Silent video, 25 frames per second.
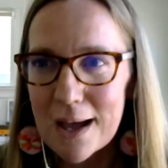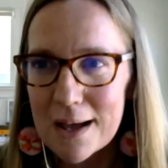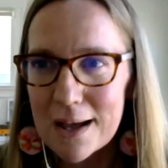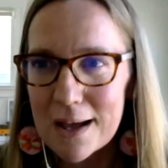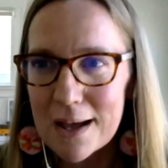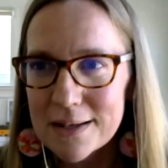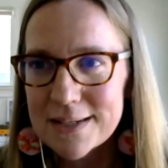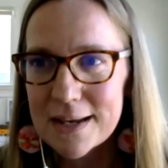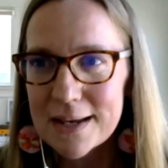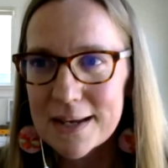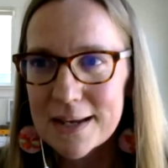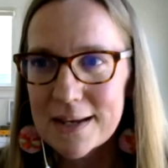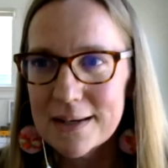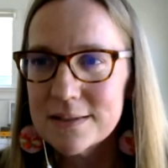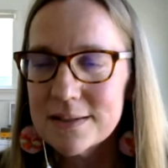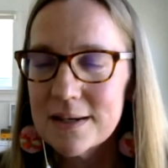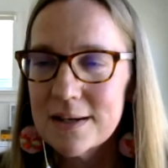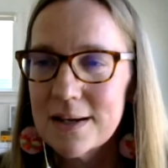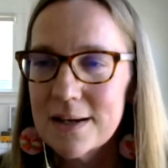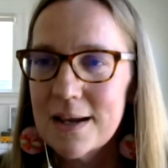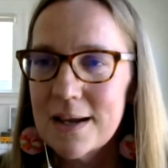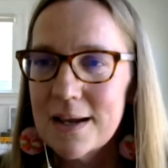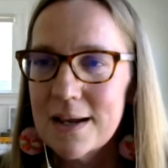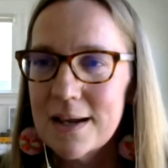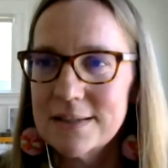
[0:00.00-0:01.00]
content
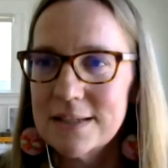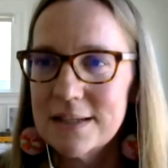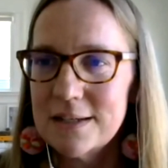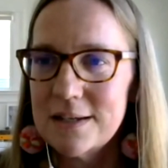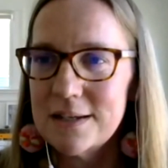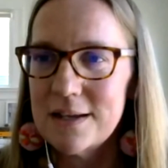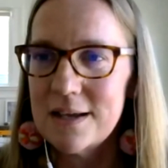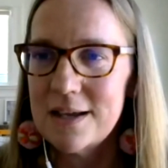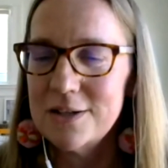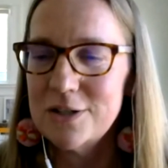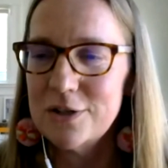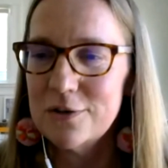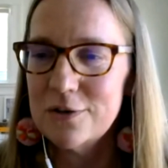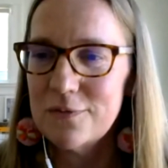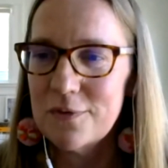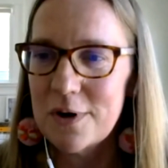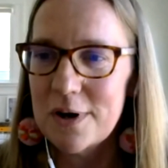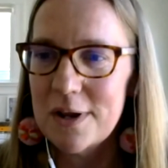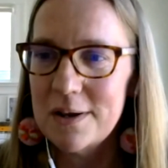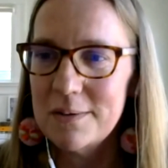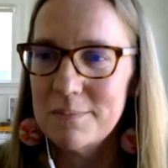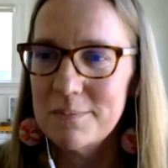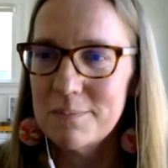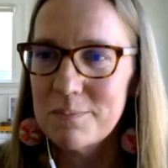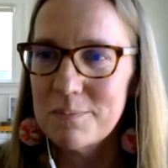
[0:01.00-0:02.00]
has a
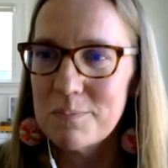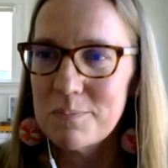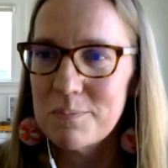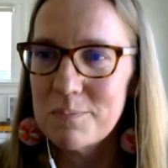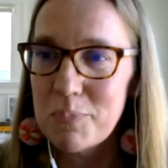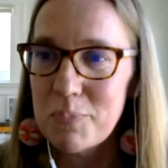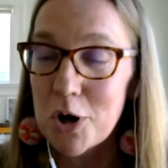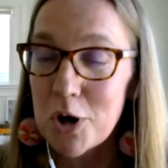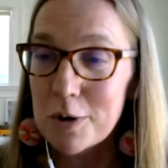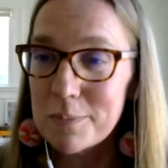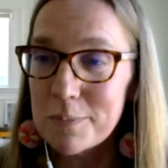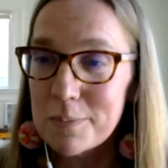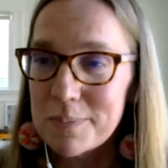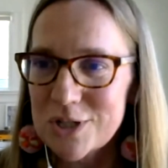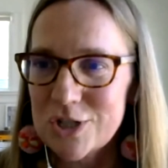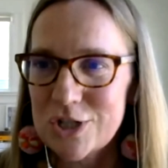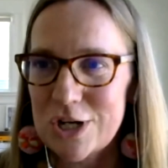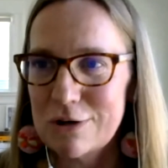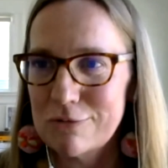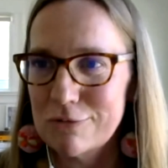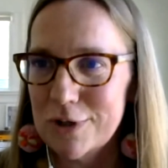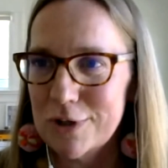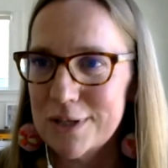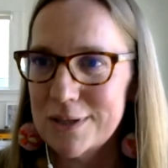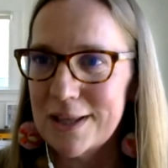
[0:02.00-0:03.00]
different purpose
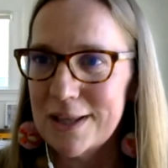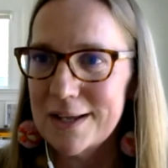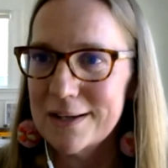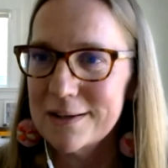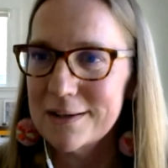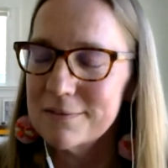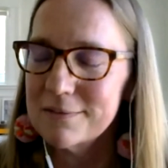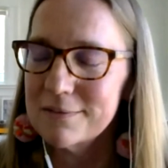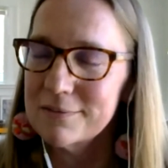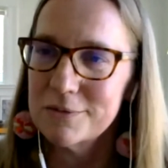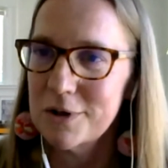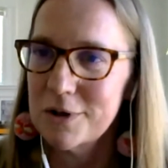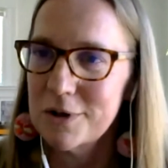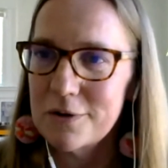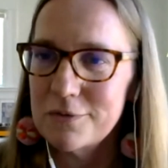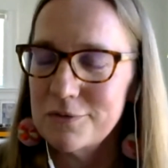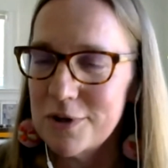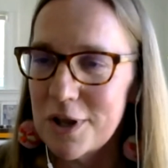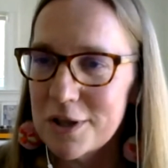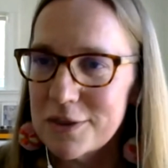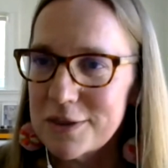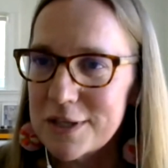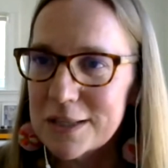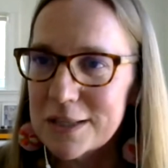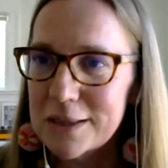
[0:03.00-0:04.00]
generally, like
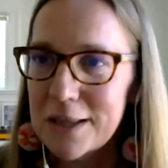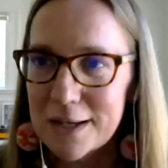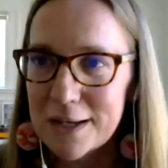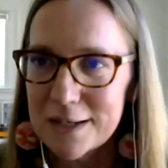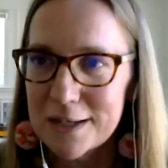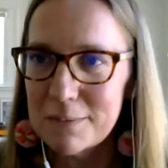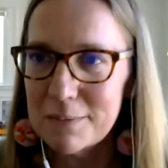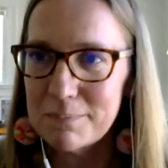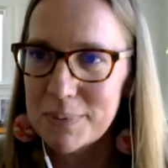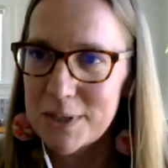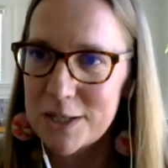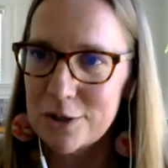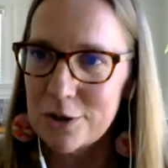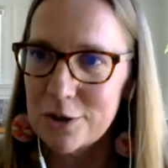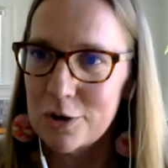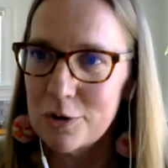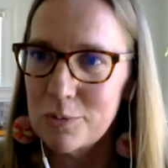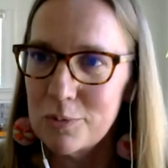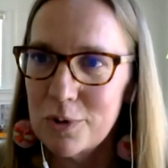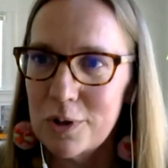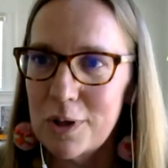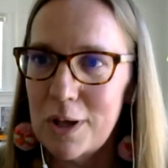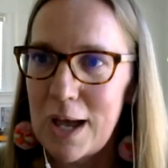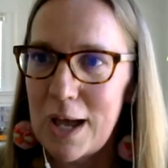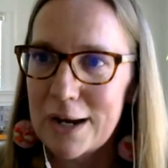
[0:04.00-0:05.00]
nothing like an
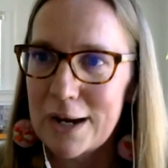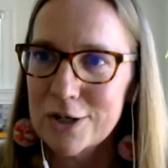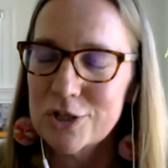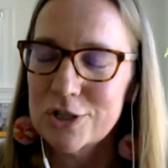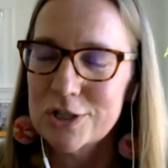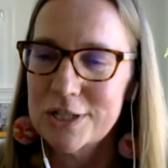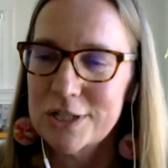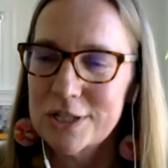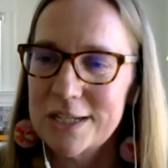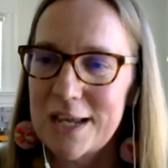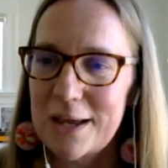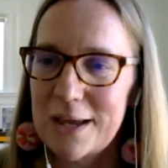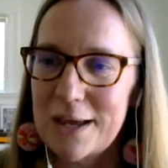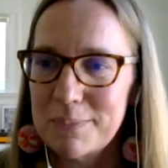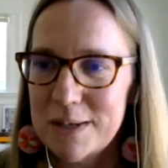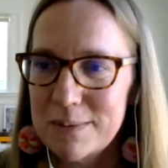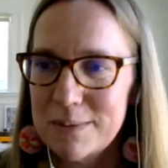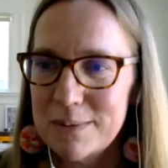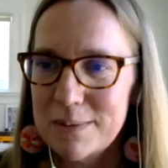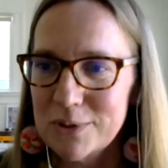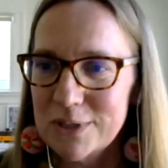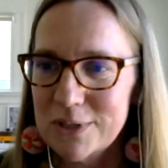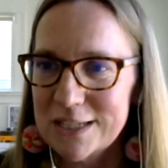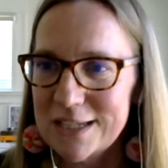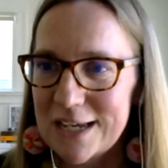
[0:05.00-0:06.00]
appeal will actually get
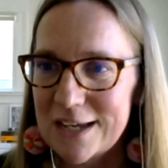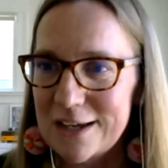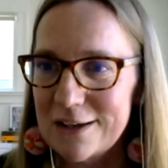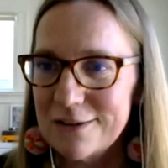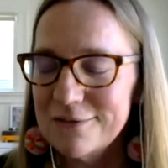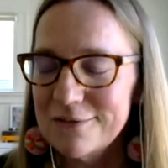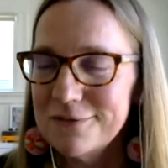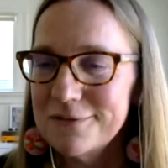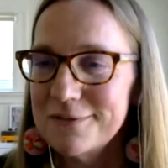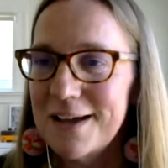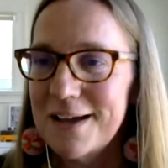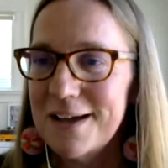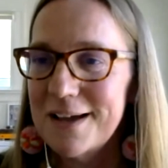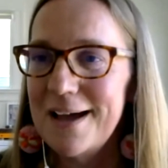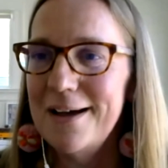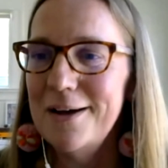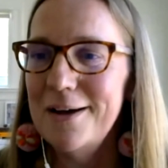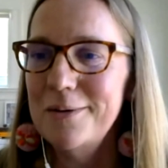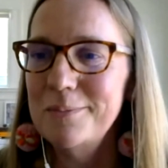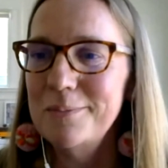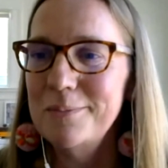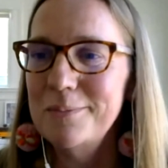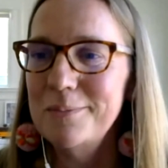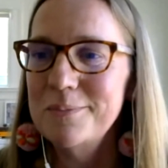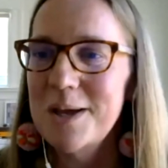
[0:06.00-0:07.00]
people to give,
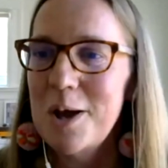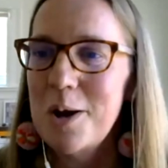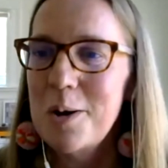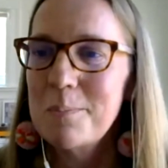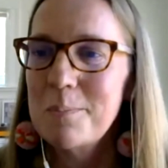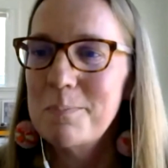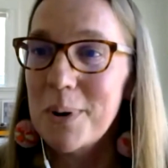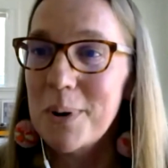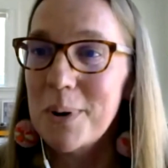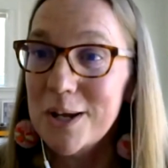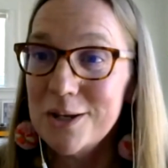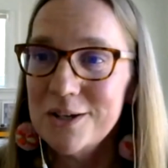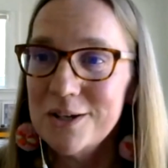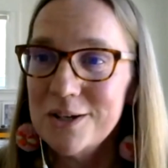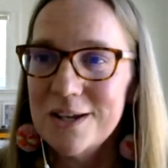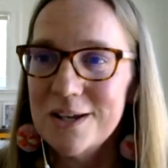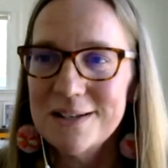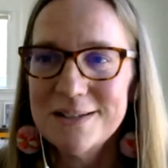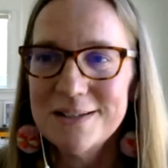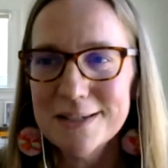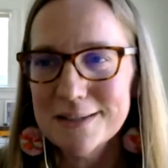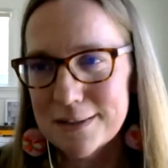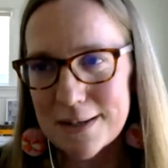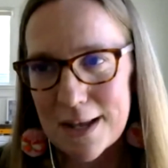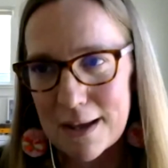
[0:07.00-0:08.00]
but it
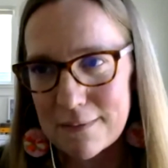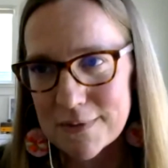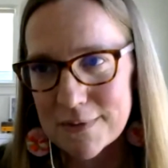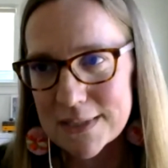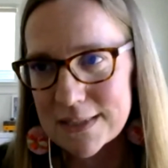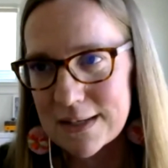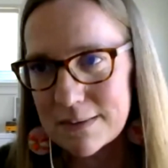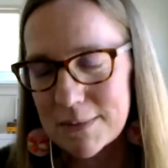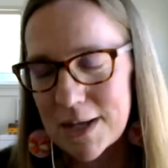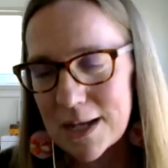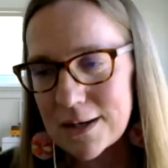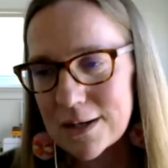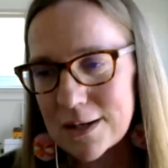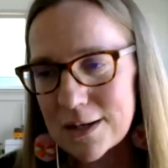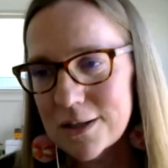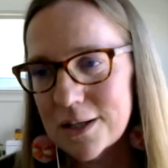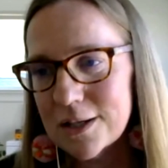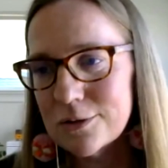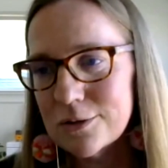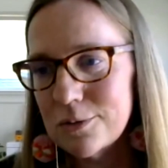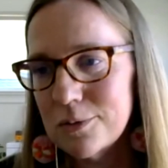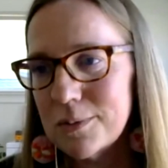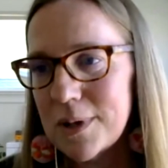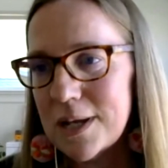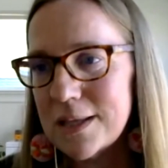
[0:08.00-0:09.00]
doesn't have the same kind of
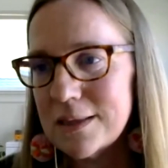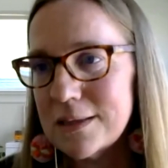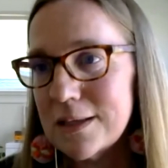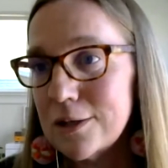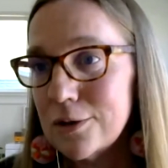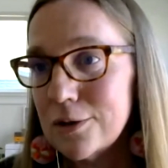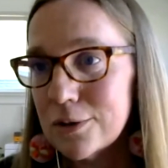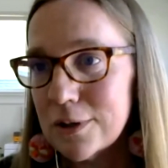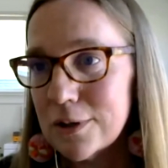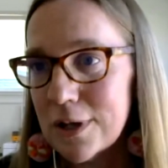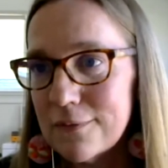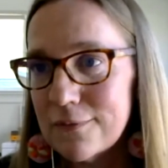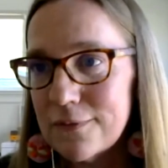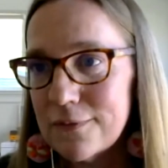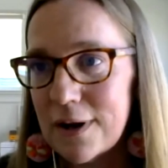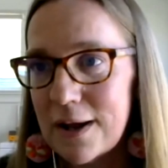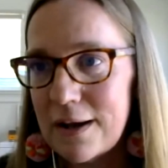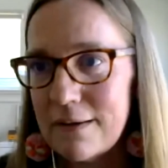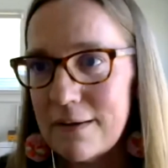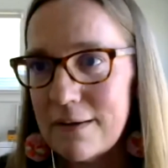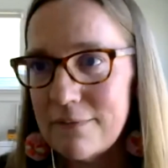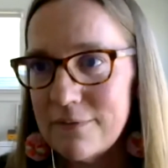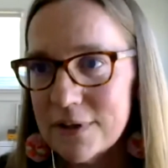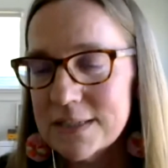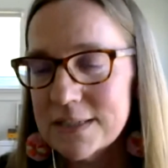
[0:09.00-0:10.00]
click-through rate that you'll get for
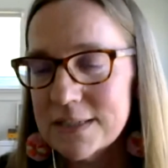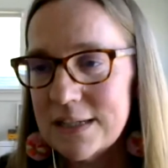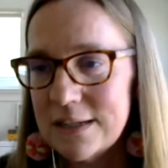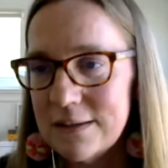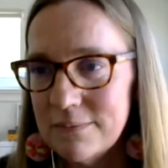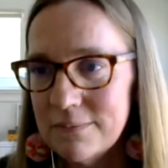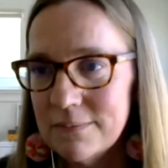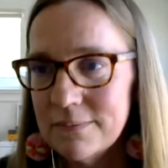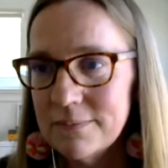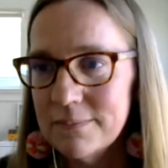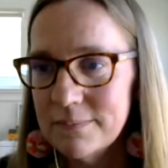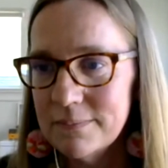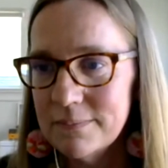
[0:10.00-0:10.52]
advocacy.